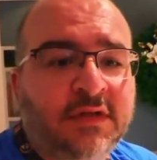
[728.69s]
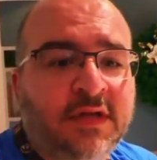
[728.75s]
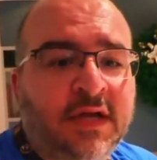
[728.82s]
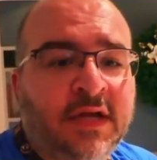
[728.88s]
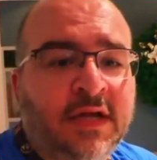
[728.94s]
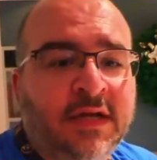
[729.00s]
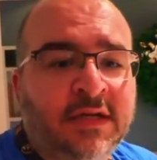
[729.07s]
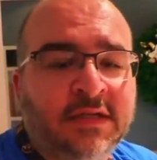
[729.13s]

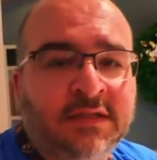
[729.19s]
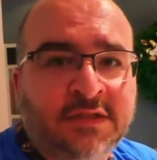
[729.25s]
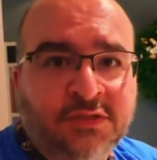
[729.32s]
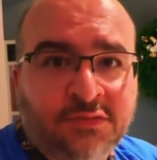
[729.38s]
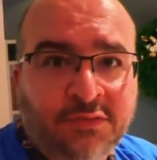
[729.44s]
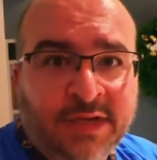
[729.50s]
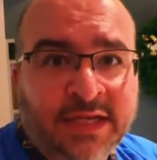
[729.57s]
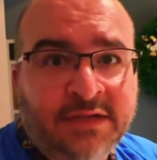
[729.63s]
Uh, it's
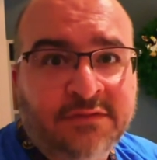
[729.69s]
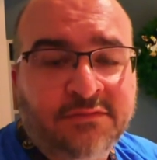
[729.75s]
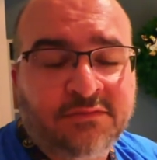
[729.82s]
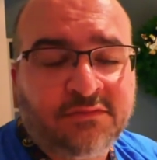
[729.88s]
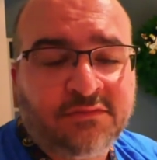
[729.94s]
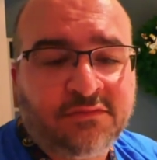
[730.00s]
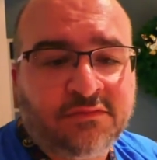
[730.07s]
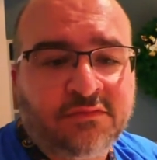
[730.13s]
sweet,
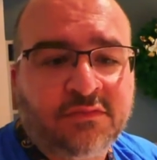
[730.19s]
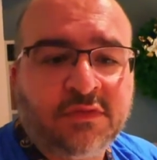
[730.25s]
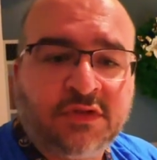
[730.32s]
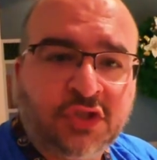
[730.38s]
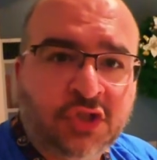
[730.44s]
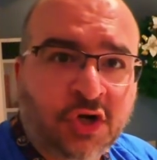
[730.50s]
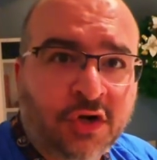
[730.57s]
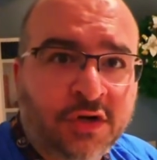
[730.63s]

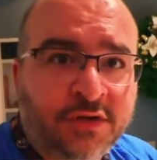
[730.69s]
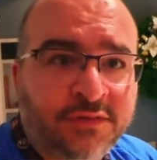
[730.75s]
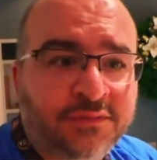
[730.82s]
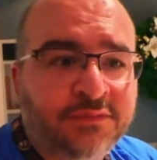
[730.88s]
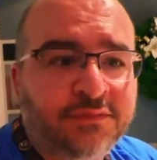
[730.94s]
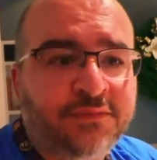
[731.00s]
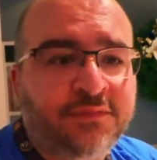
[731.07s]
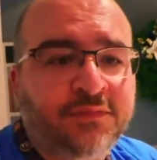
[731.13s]
tart,
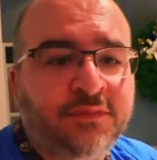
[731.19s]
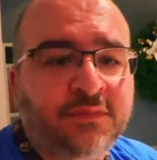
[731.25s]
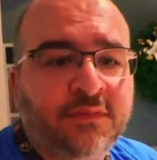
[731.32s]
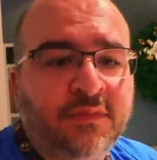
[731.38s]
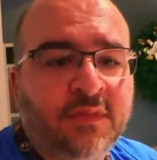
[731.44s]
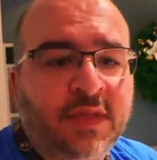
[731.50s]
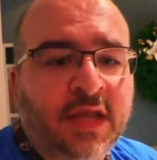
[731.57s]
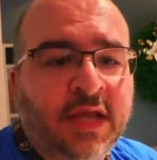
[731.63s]

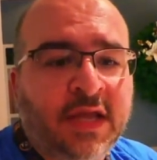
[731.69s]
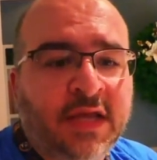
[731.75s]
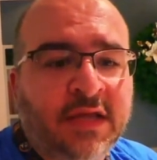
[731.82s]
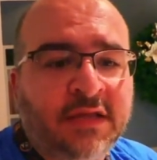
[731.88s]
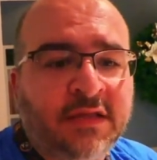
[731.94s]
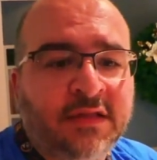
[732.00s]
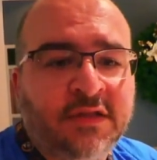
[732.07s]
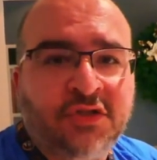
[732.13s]

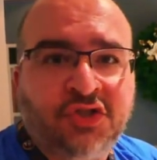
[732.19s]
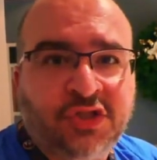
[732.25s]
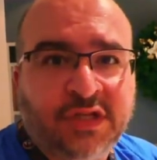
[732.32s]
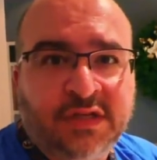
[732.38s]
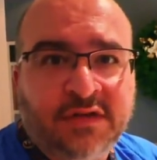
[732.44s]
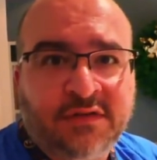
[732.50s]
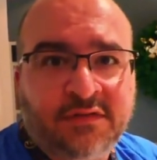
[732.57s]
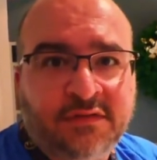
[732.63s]
and the
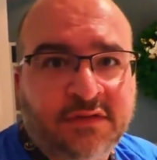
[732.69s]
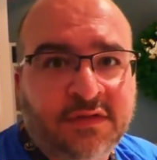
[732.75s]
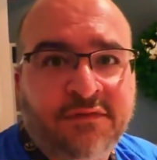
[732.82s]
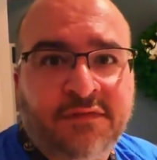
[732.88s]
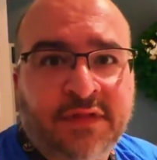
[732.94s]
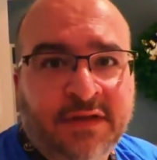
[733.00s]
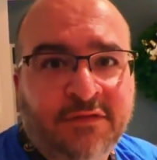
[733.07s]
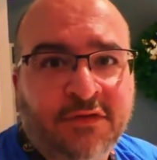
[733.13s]
gin, the
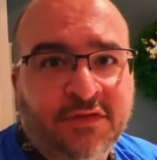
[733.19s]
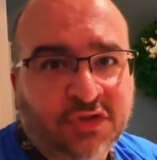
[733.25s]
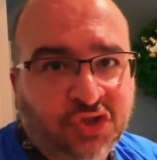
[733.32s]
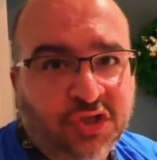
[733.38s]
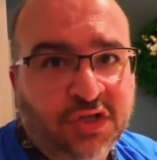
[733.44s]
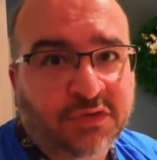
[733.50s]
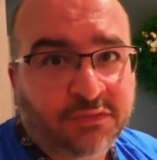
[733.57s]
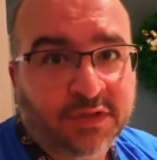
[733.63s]
flavor of the
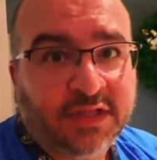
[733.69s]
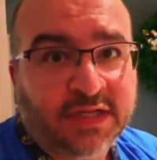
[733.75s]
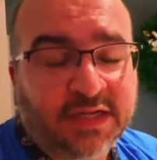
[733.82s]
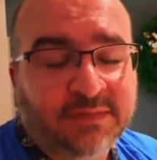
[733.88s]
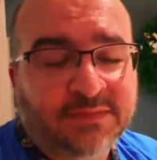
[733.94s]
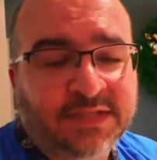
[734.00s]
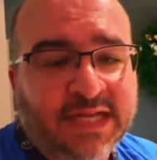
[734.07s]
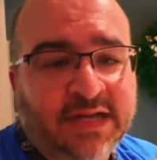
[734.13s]
gin really
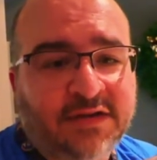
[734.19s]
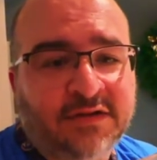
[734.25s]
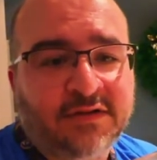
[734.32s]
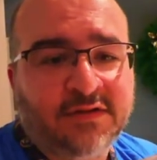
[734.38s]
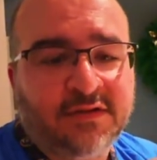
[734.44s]
comes out.